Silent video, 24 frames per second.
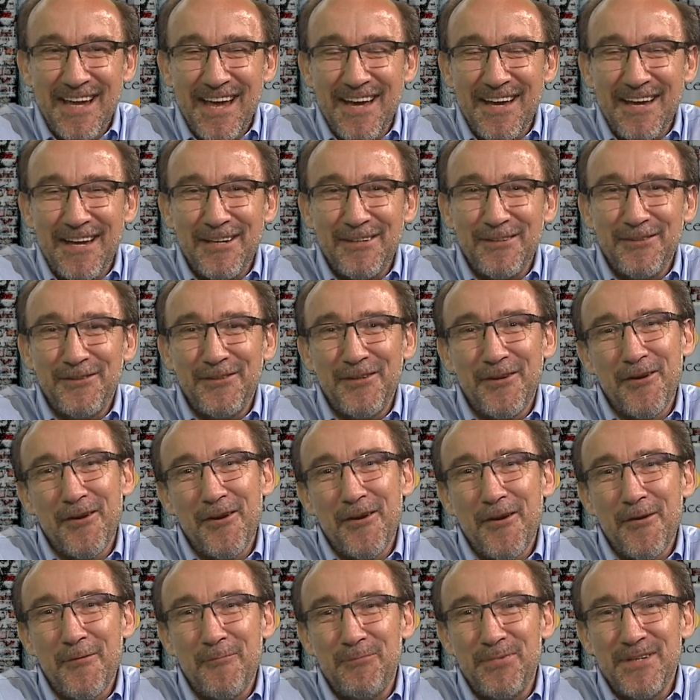And
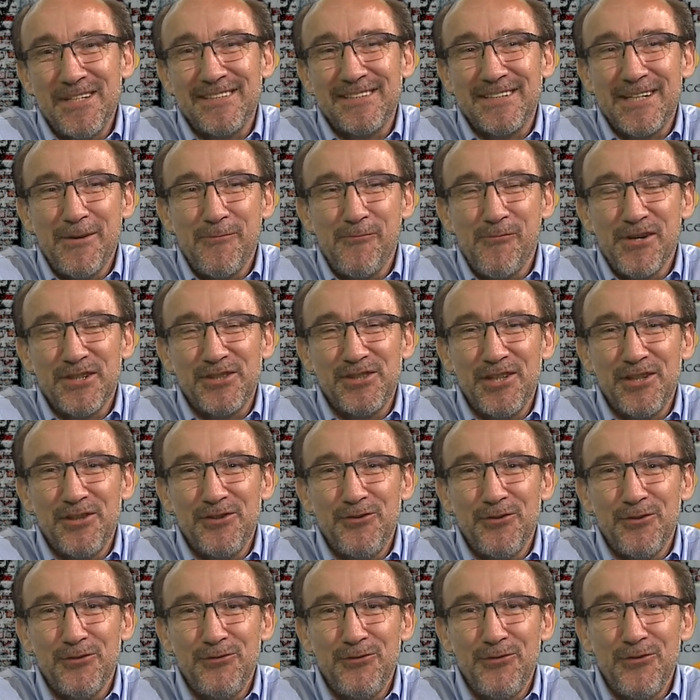please keep
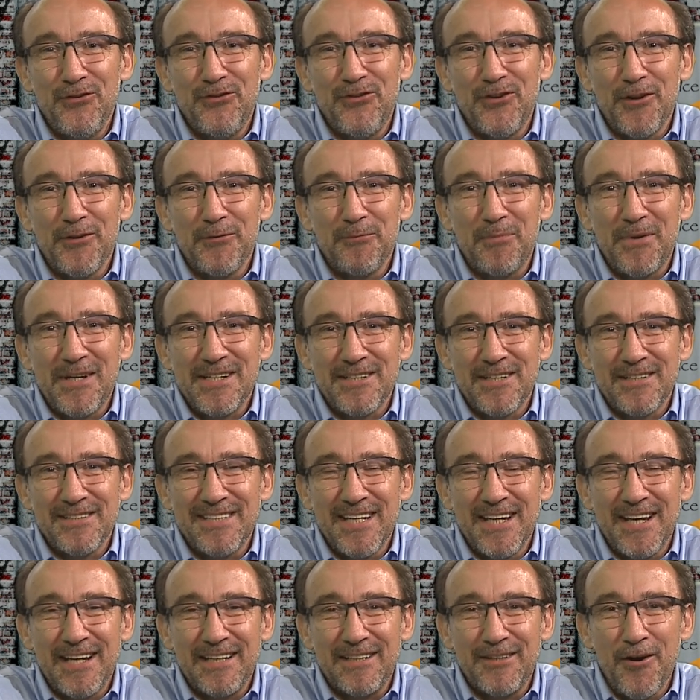watching your news on
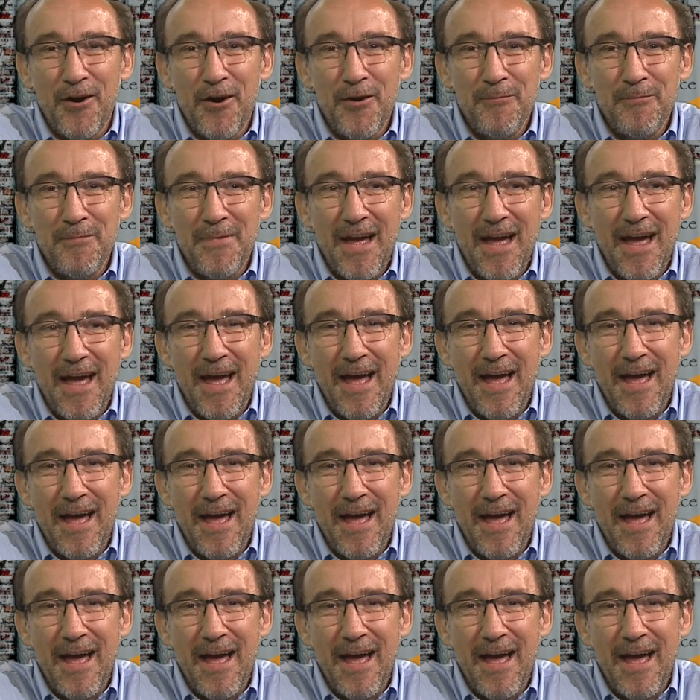Presenza.com.